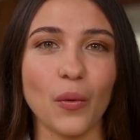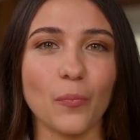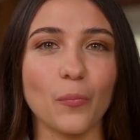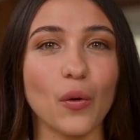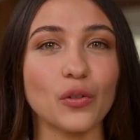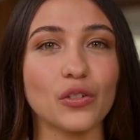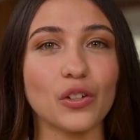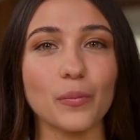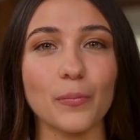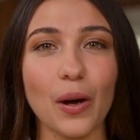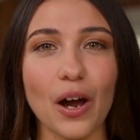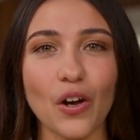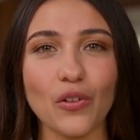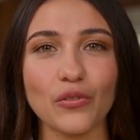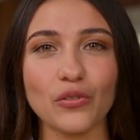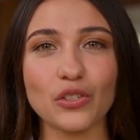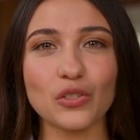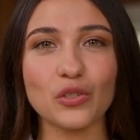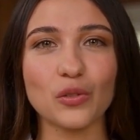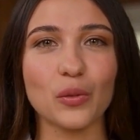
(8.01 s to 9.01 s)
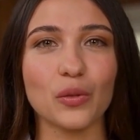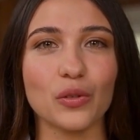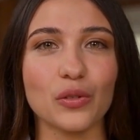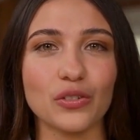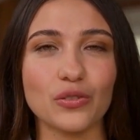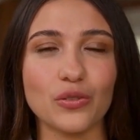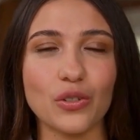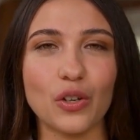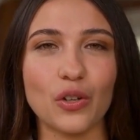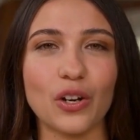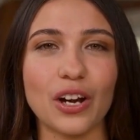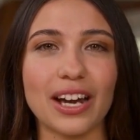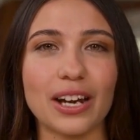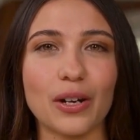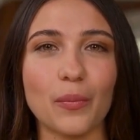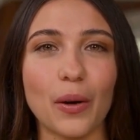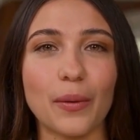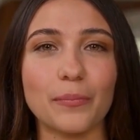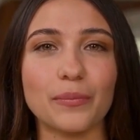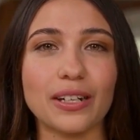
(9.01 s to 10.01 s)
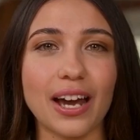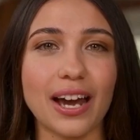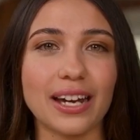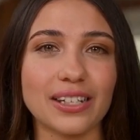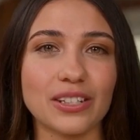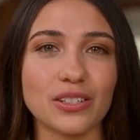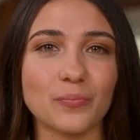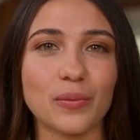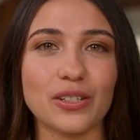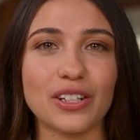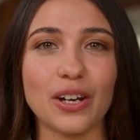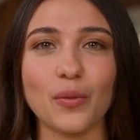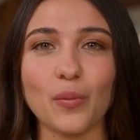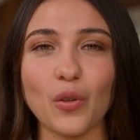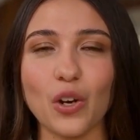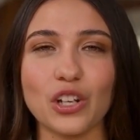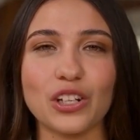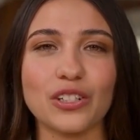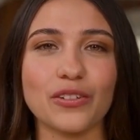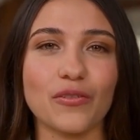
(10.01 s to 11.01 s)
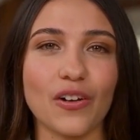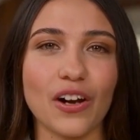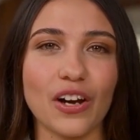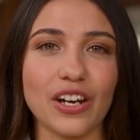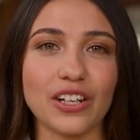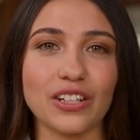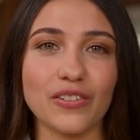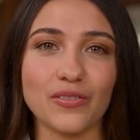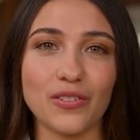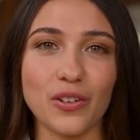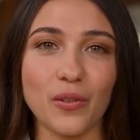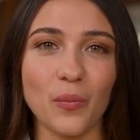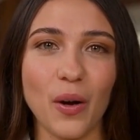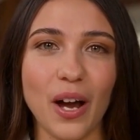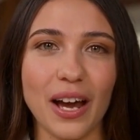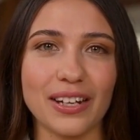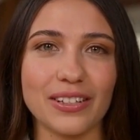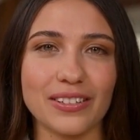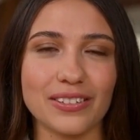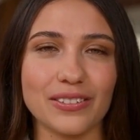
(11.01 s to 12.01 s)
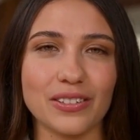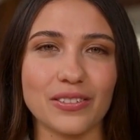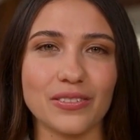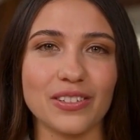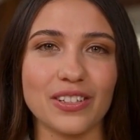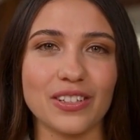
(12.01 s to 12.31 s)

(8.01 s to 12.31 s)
Both are powerful tools for creating websites, but they work in very different ways.